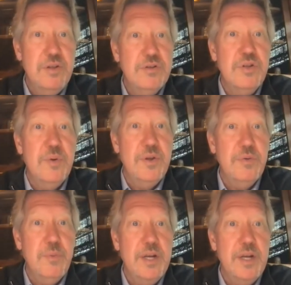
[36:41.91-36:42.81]
there's no
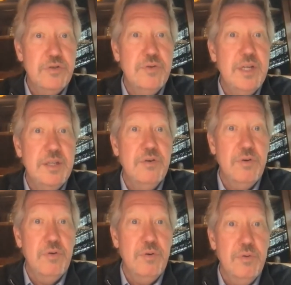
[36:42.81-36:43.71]
other way to treat
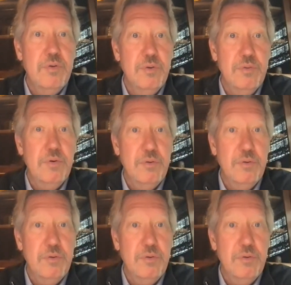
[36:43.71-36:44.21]
or or or,